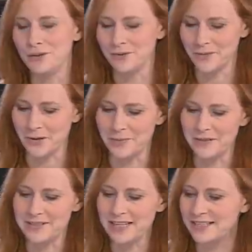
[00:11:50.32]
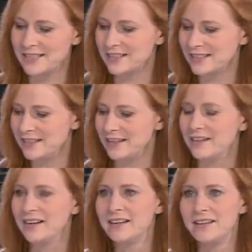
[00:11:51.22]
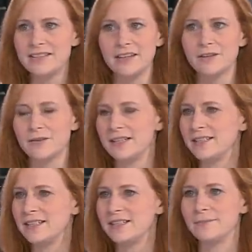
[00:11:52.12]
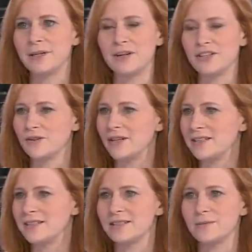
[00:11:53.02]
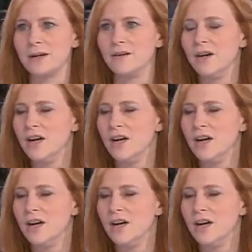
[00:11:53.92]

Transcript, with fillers: Europe group, who says that, you know, this kind of crisis, the migration crisis as well,